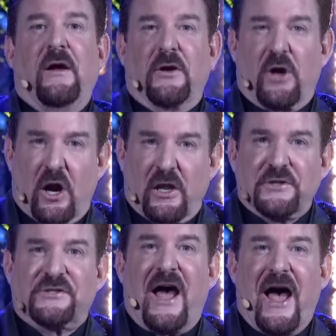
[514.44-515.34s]

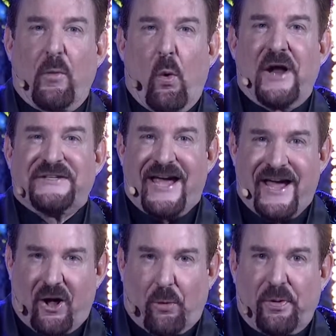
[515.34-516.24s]
Carlos, I want to
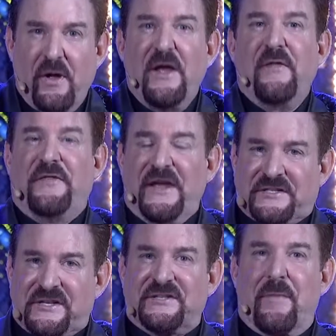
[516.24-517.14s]
help.
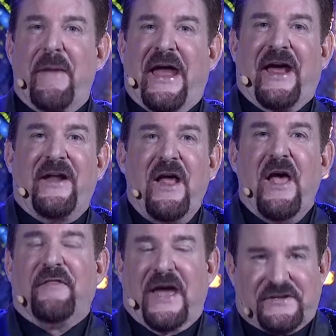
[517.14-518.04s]
This is a man
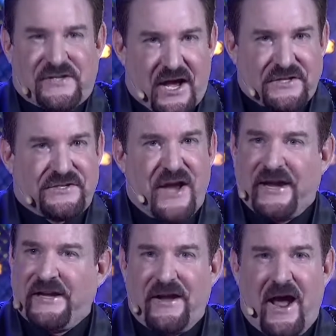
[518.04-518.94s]
that does
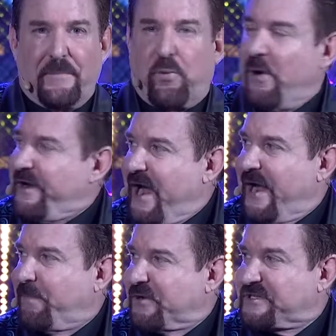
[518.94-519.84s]

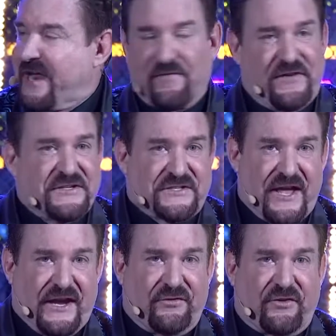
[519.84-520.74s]
99.9% of his
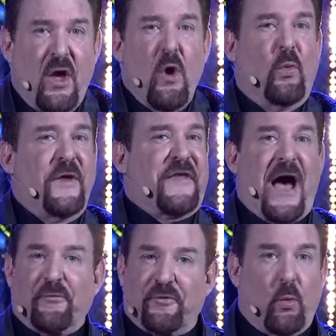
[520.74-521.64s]
things
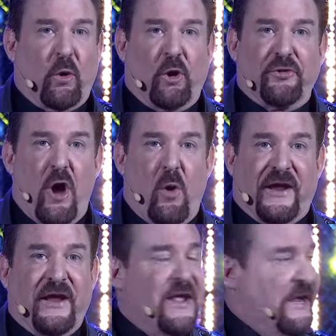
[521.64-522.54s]
without the world knowing.
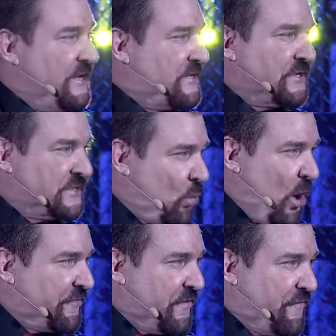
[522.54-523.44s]
He doesn't
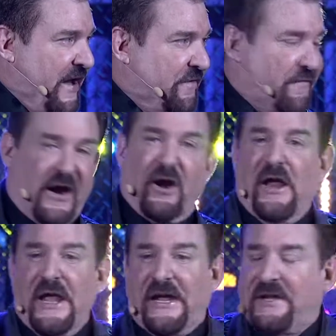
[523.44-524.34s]
want the fanfare.
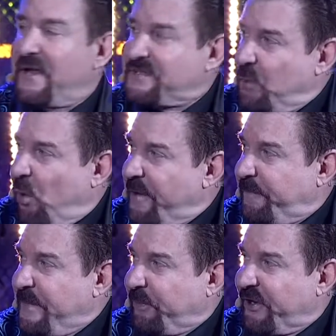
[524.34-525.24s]
He doesn't want
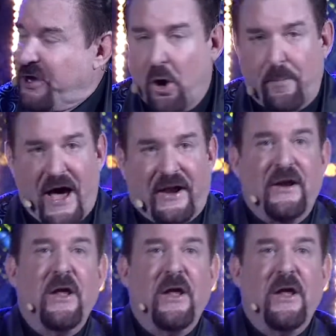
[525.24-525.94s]
people to know about it.